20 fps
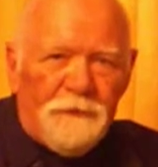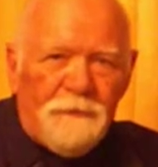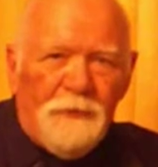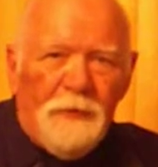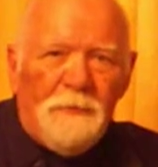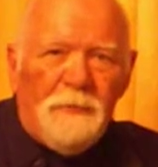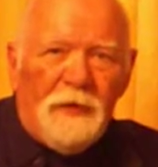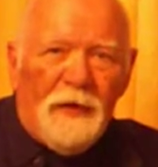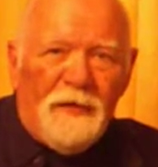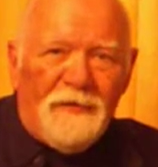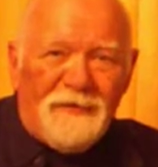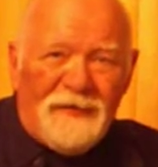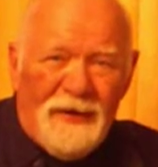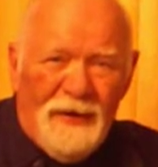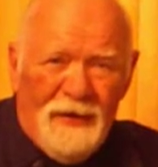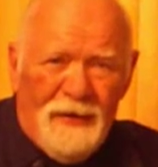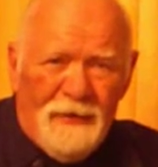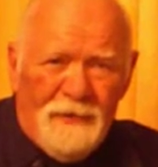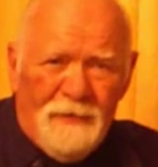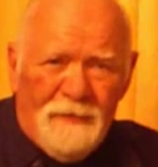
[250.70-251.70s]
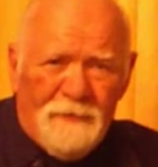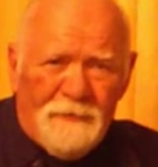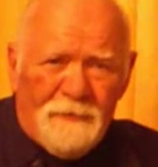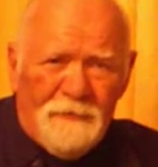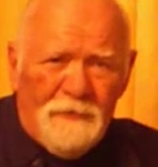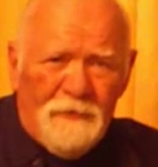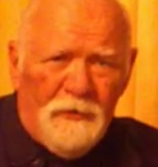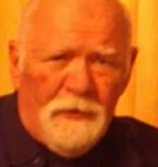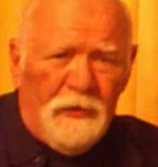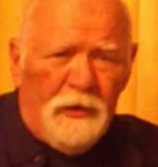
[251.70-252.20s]
we bless eggs
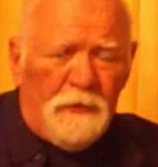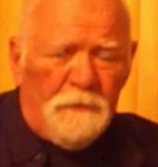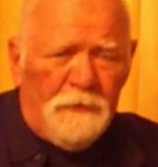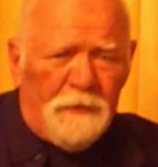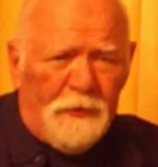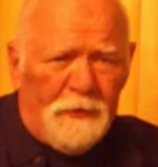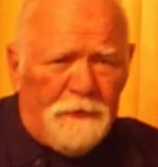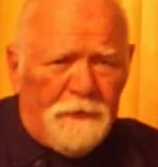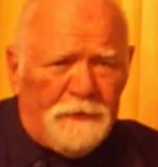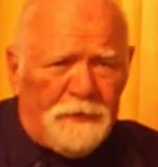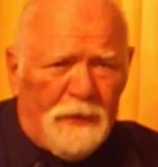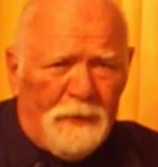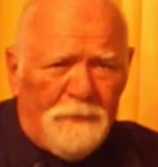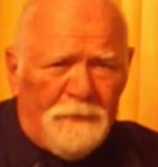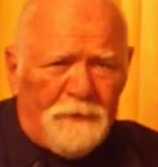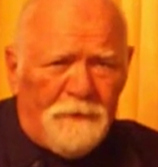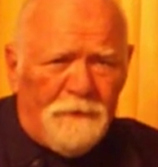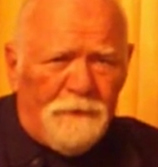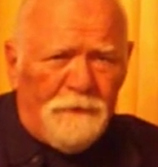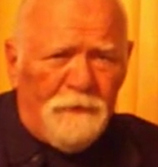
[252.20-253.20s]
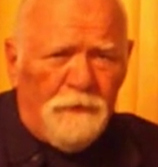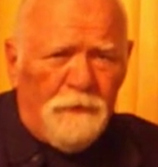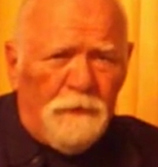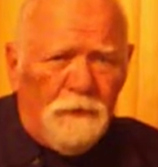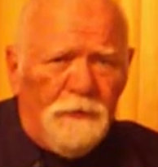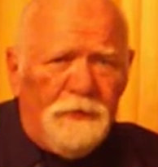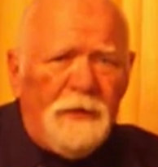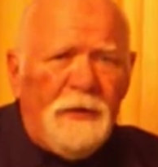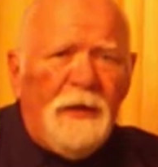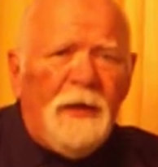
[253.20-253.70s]
along with other types of
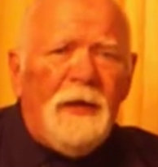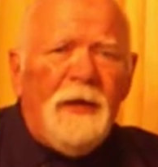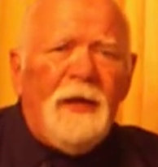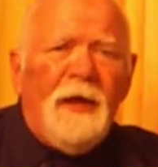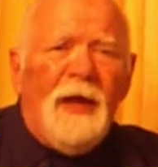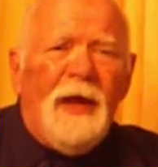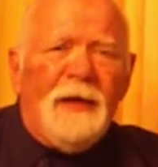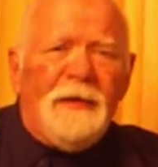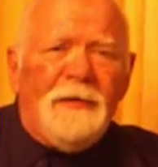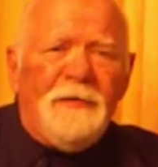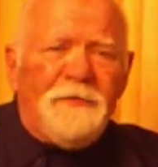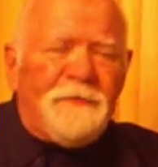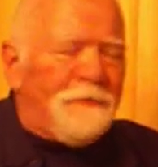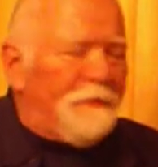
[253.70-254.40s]
food. At Easter